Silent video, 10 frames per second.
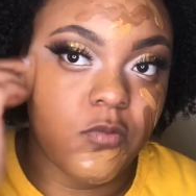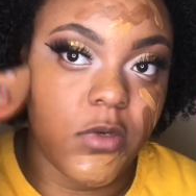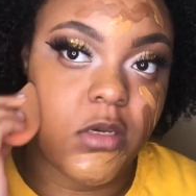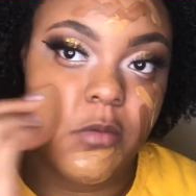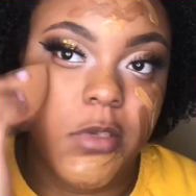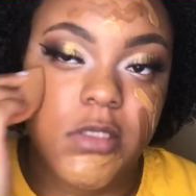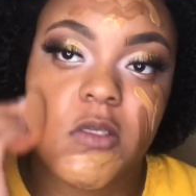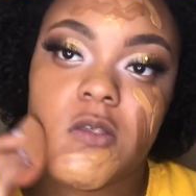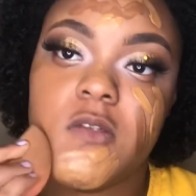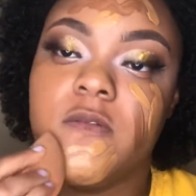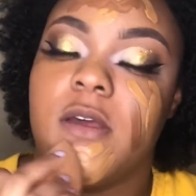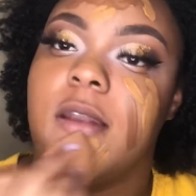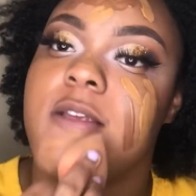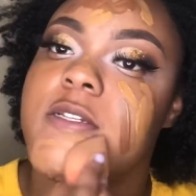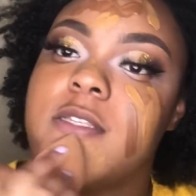when you mix those two
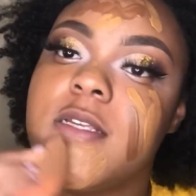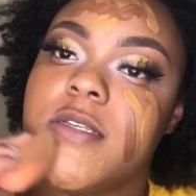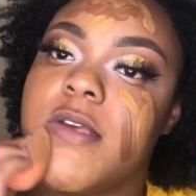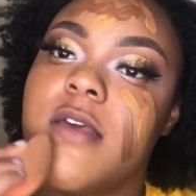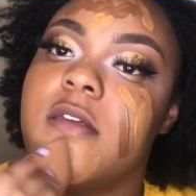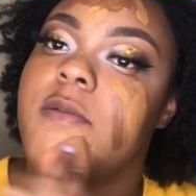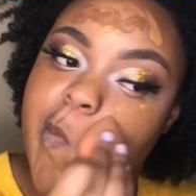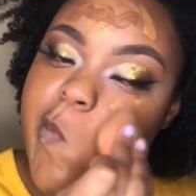foundations in together.